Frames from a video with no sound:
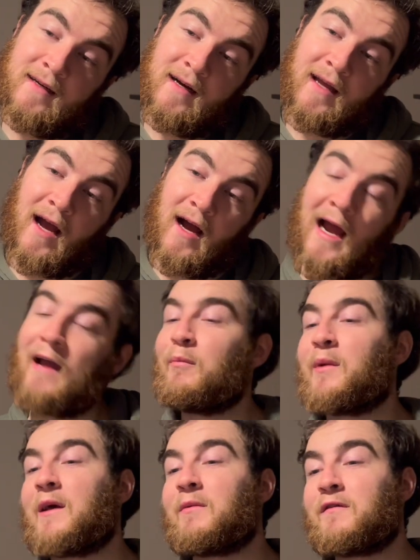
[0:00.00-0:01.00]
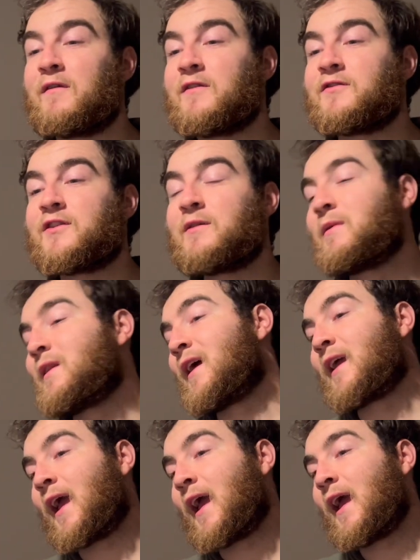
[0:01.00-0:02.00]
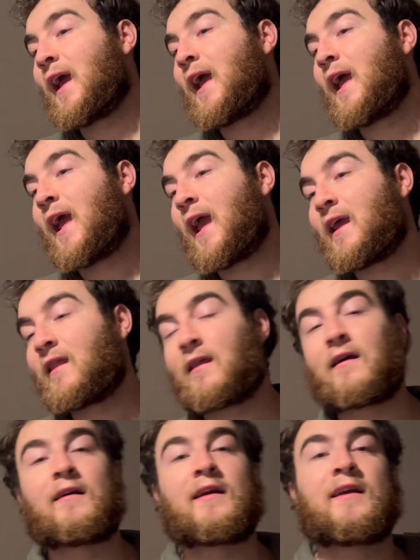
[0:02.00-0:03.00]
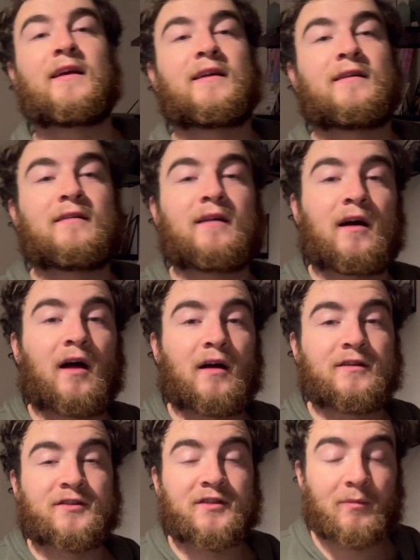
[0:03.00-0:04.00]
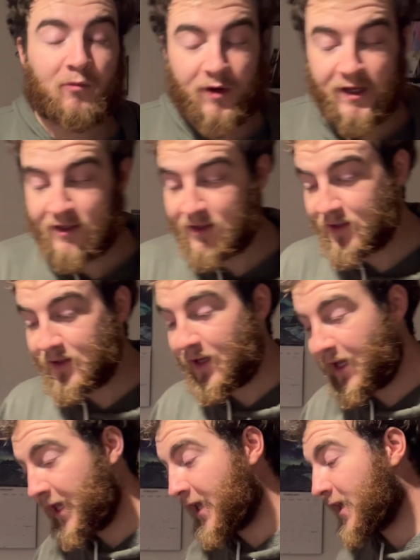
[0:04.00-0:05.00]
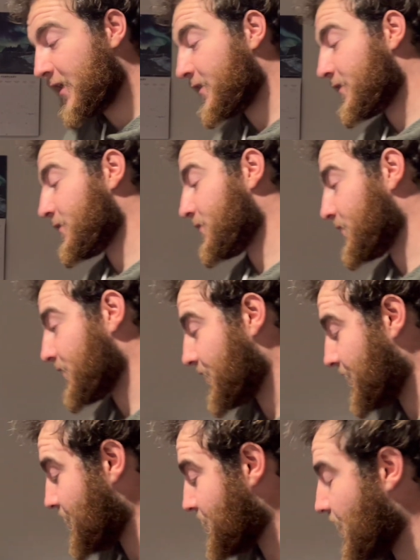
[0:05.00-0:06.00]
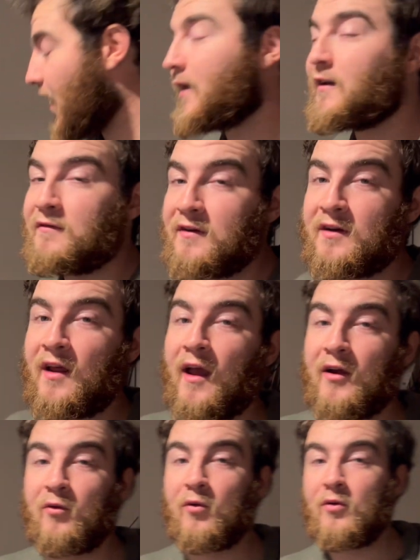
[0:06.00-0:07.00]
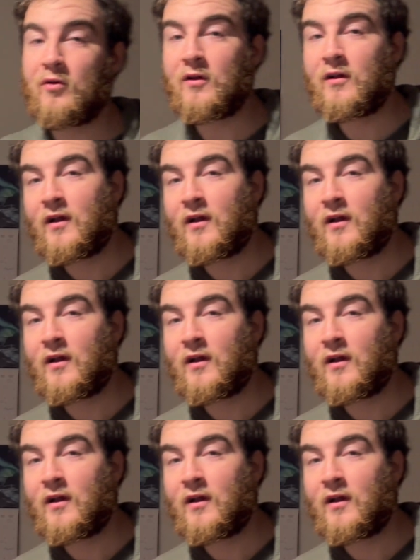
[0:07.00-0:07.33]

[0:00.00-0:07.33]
haven't been able to fall asleep at 8:30 in some weeks, and it is kind of integral